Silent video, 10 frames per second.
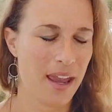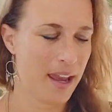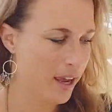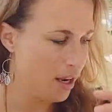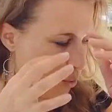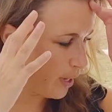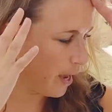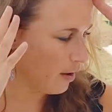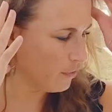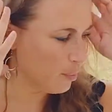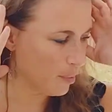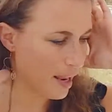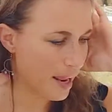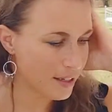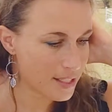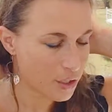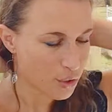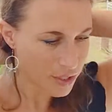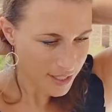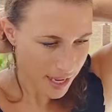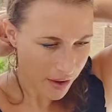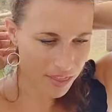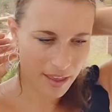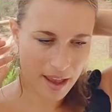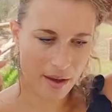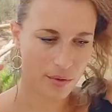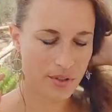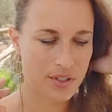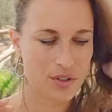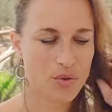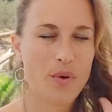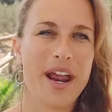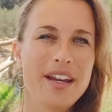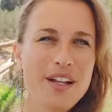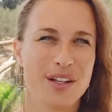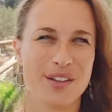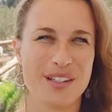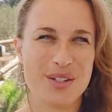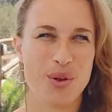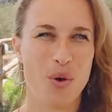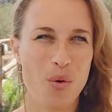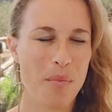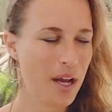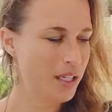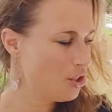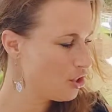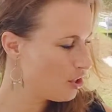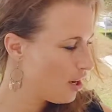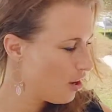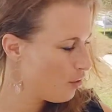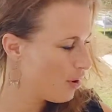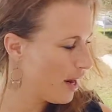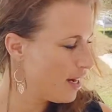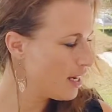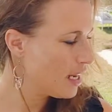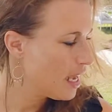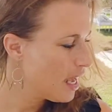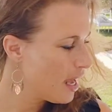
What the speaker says: And we have the planets in your 7th house trining this whole bunch, right?